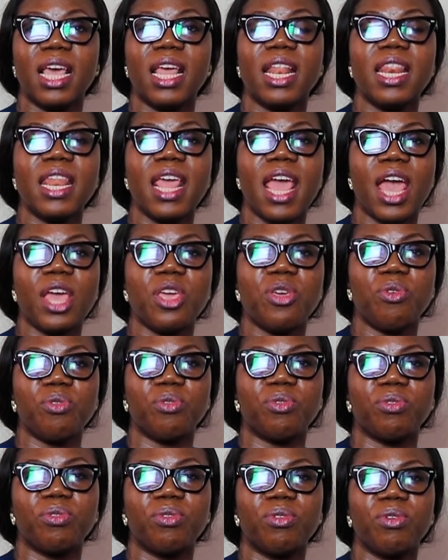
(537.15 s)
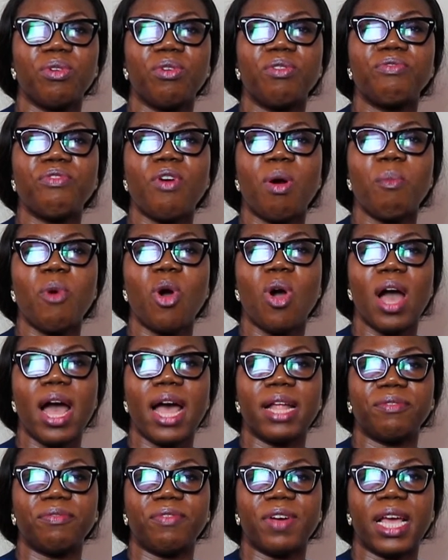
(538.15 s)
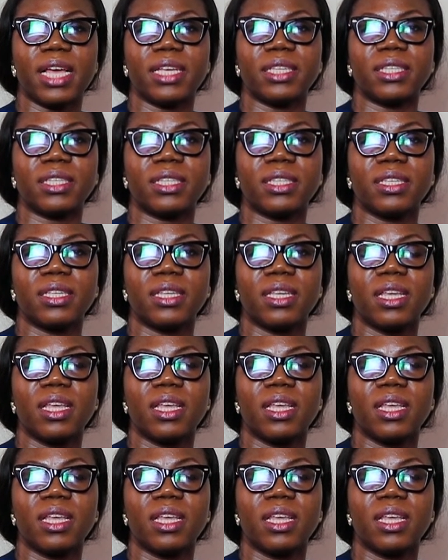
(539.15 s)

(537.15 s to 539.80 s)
near you for more advice.